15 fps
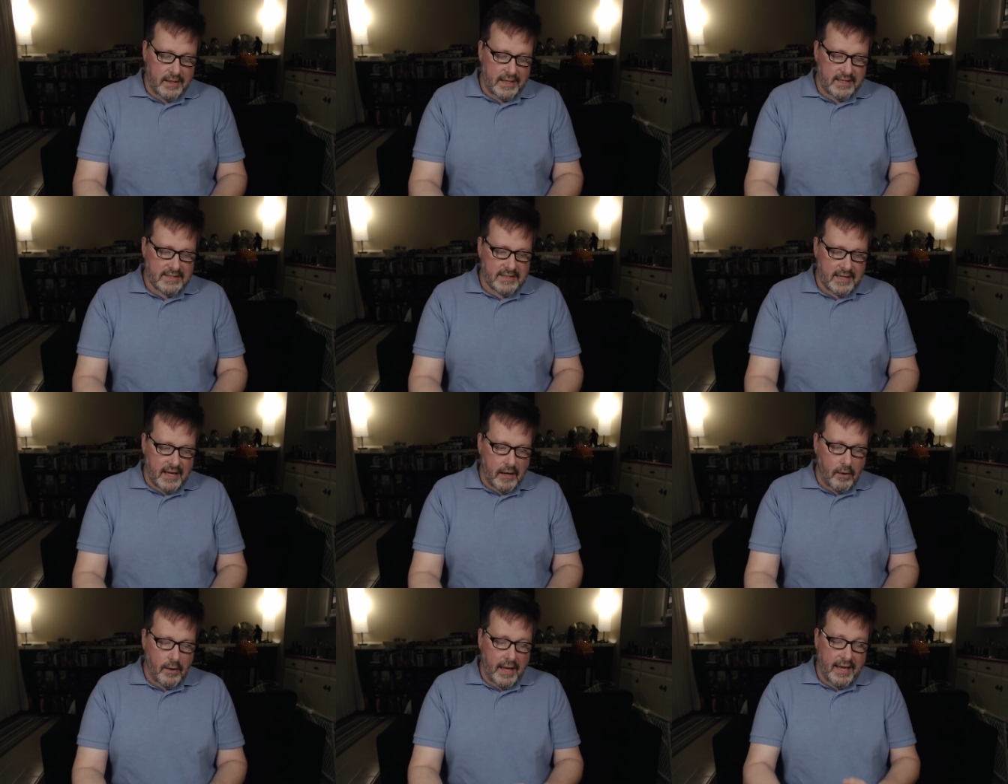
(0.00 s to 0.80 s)
It is
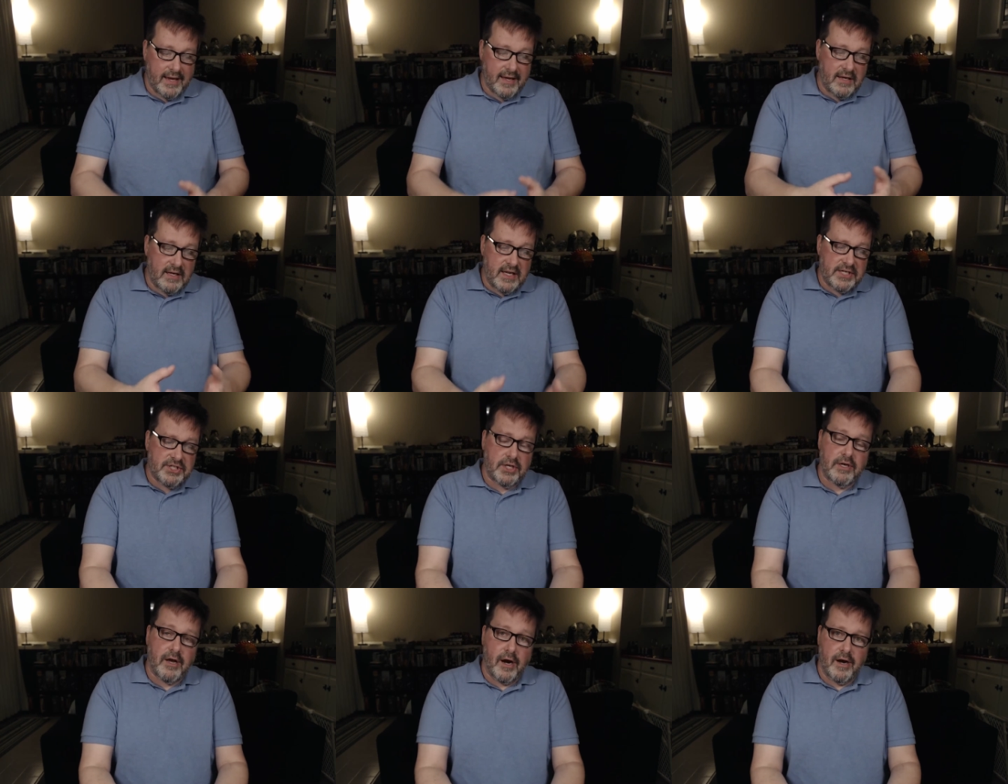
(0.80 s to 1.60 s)
now a
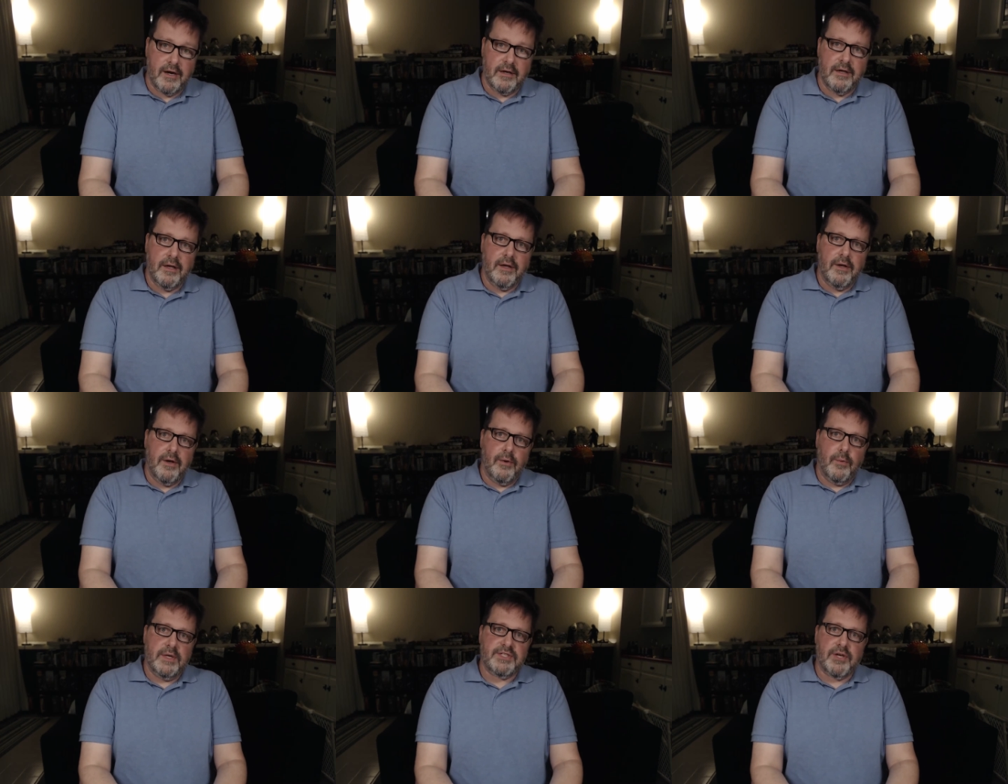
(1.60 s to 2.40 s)
condition card,
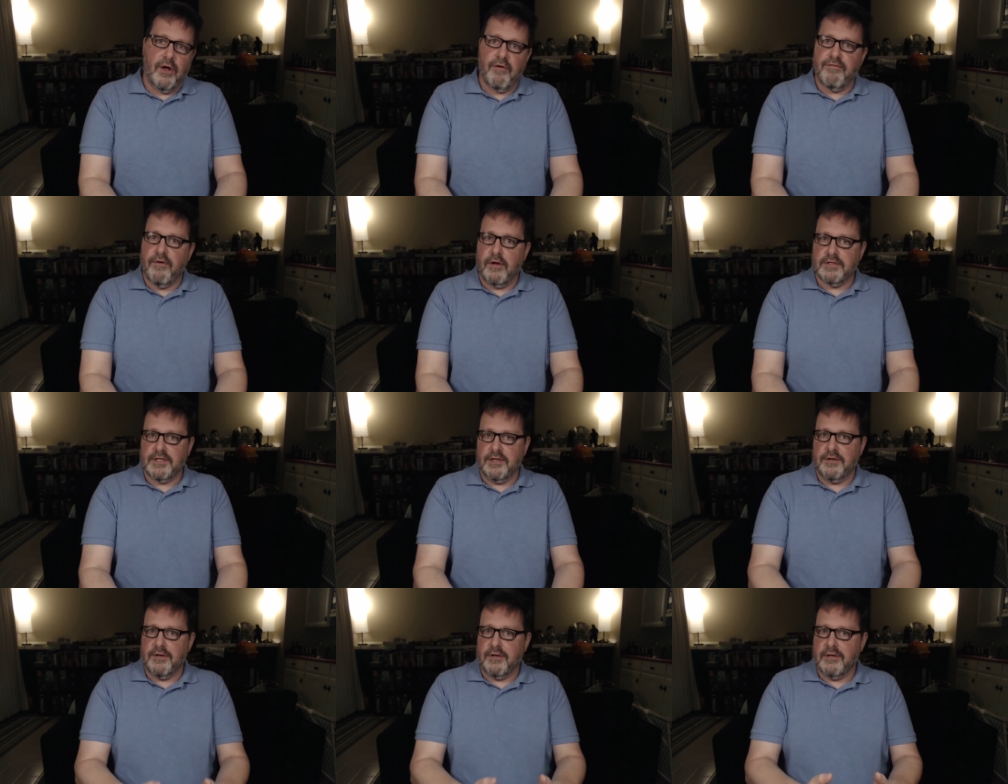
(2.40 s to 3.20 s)
which all falls
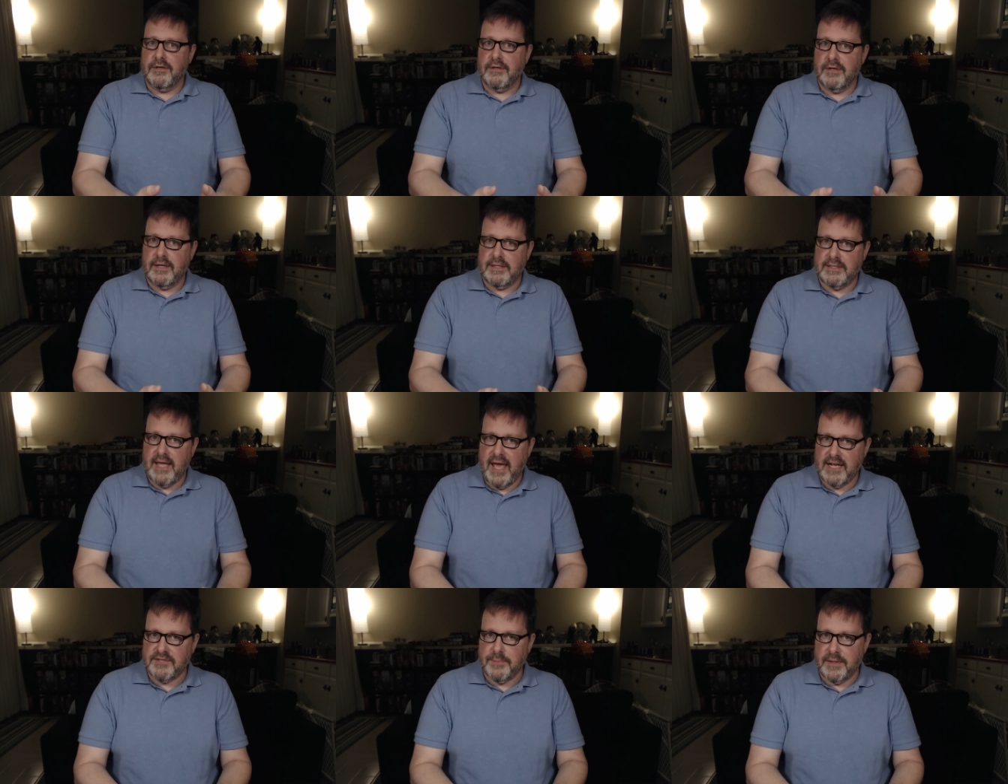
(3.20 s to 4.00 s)
under
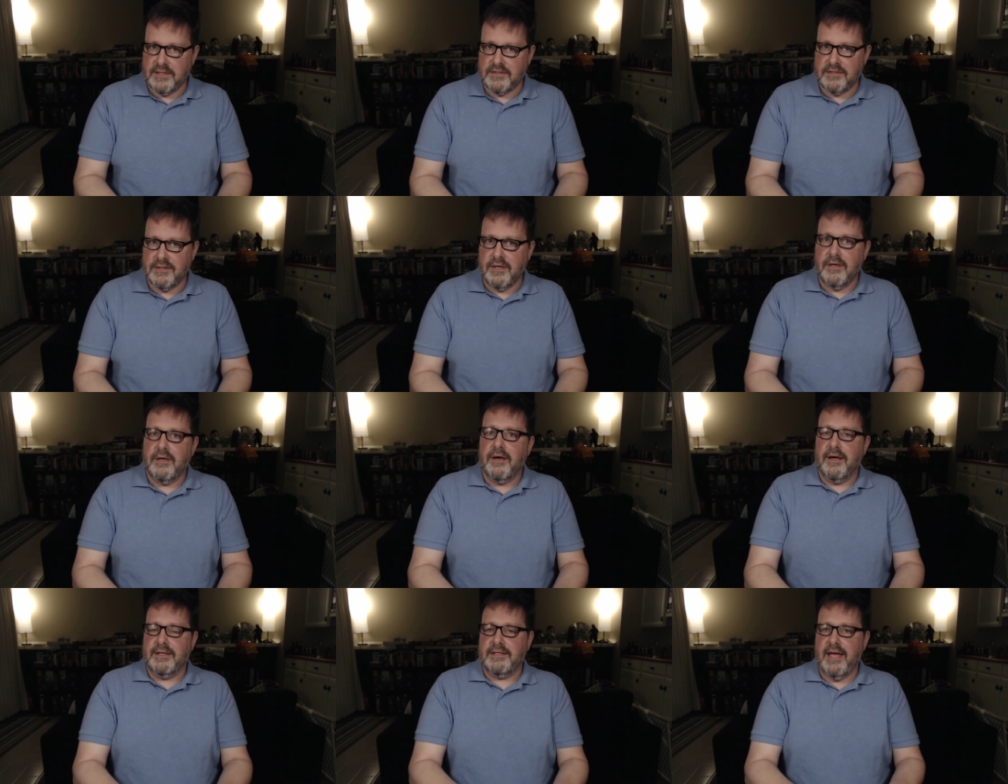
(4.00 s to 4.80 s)
attachments.
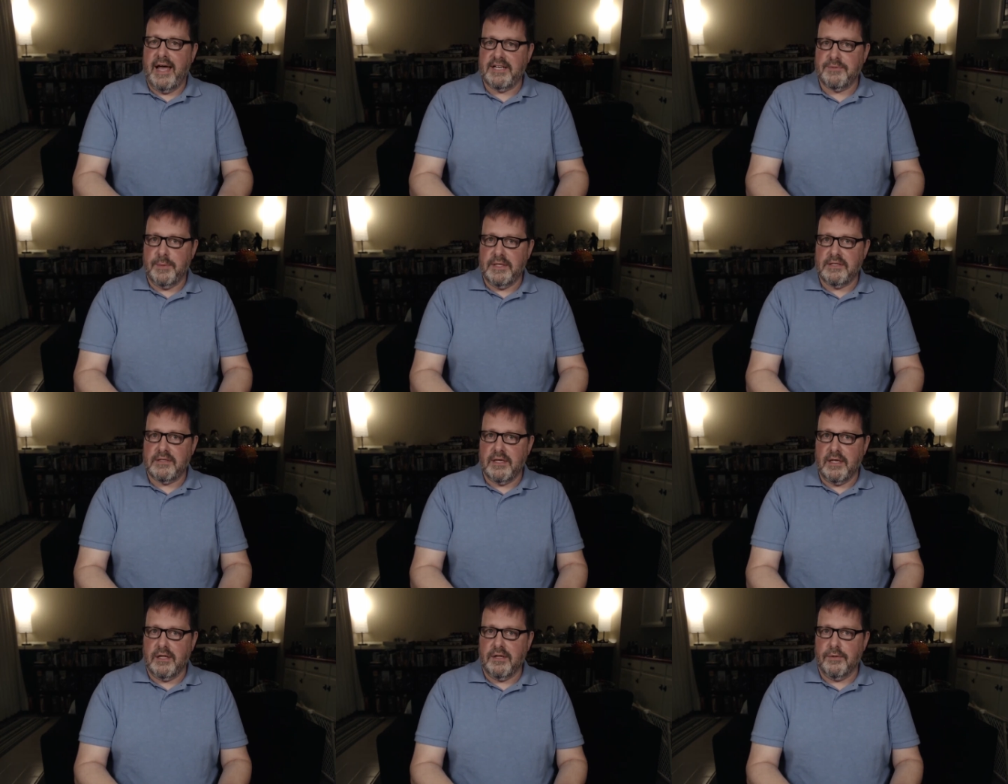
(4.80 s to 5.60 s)
Attachments
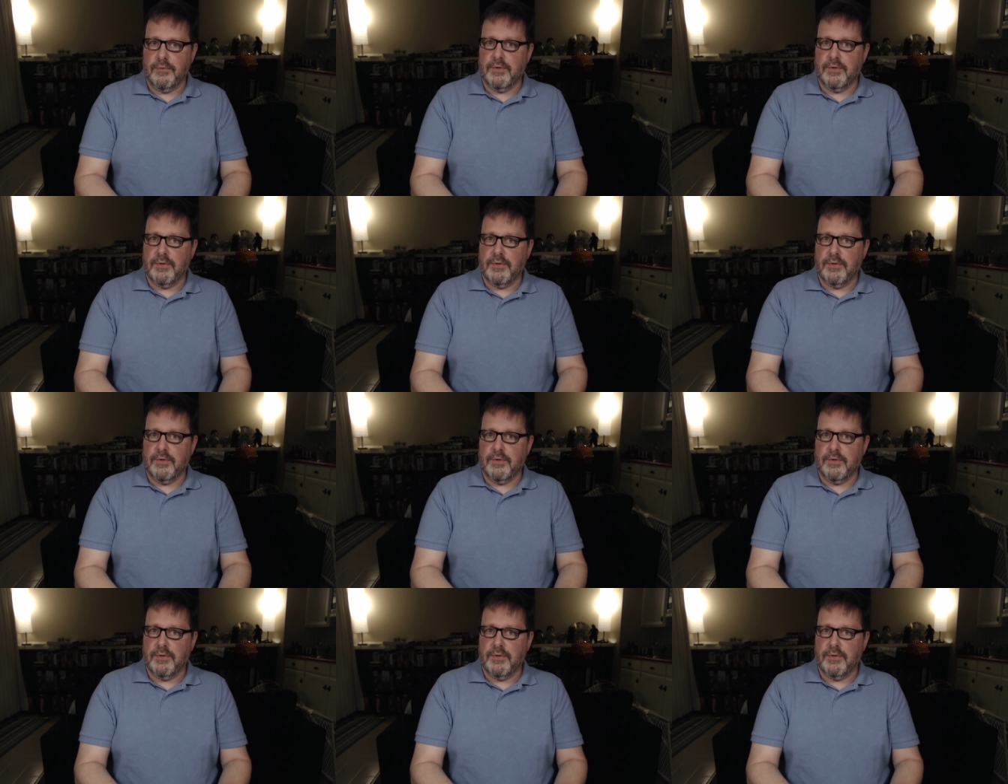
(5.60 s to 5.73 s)
include